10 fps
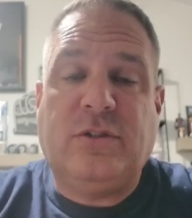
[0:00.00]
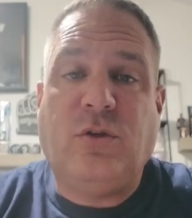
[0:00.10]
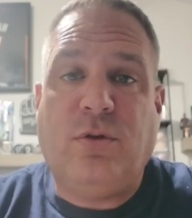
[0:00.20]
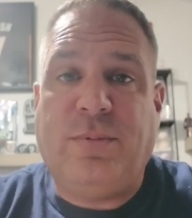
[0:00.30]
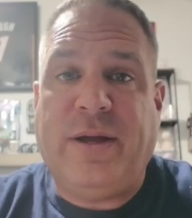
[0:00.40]

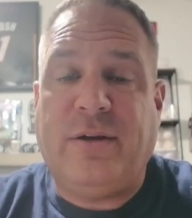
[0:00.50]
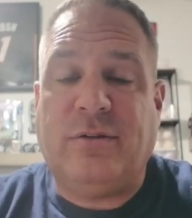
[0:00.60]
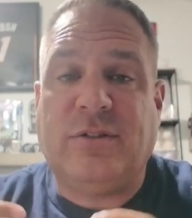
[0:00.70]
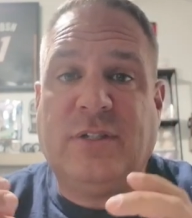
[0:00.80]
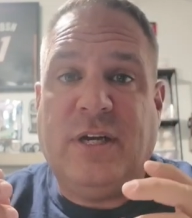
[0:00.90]
solar
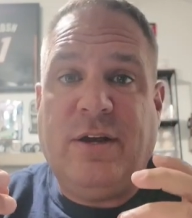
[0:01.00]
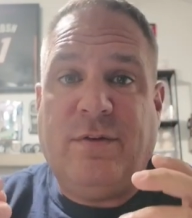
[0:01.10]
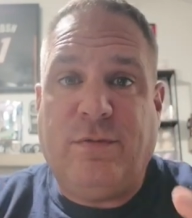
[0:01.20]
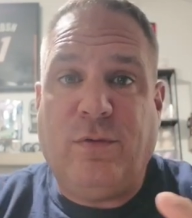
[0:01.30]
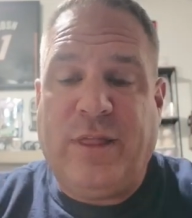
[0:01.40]
panels
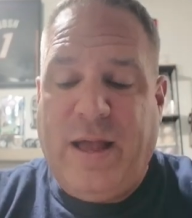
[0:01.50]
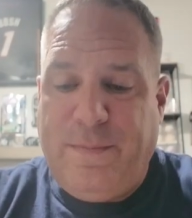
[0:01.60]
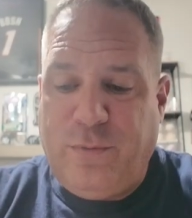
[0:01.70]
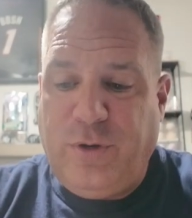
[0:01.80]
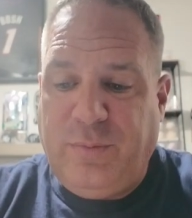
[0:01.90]
for
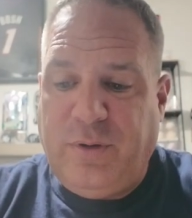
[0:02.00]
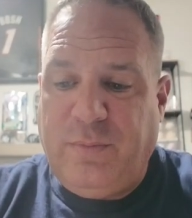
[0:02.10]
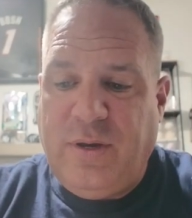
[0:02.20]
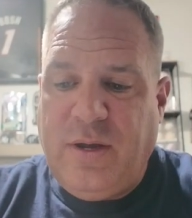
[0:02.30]
that premium.